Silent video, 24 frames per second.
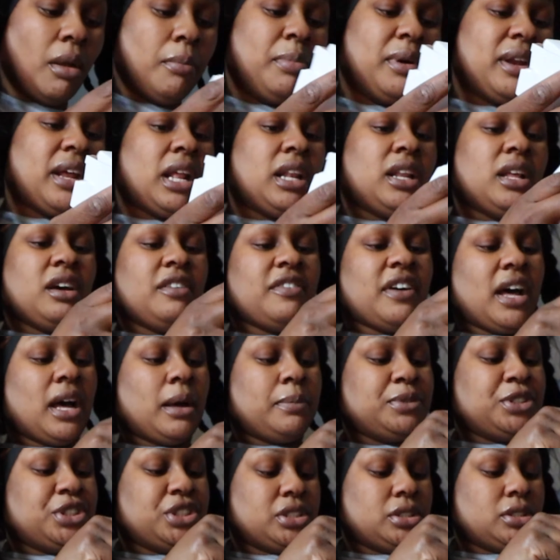But I love
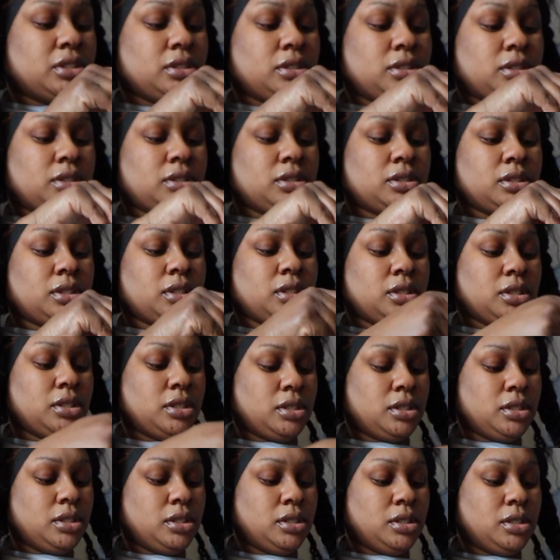options.
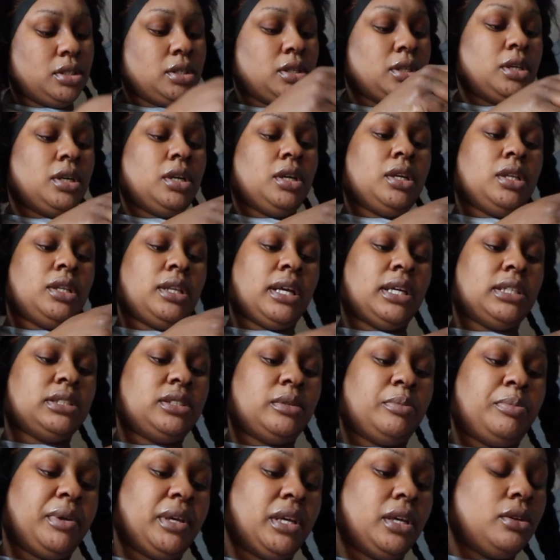That's
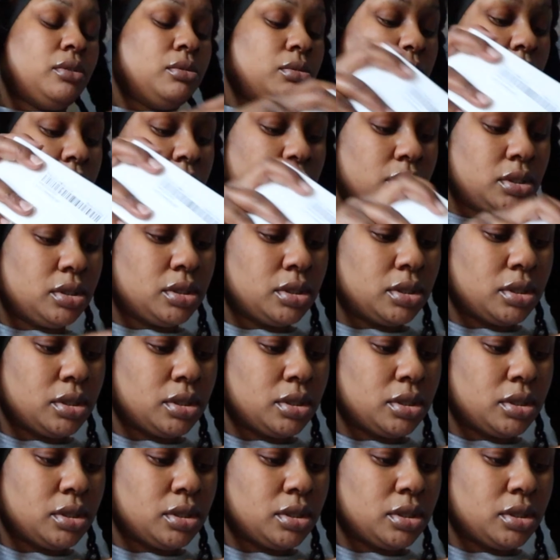the pink ones.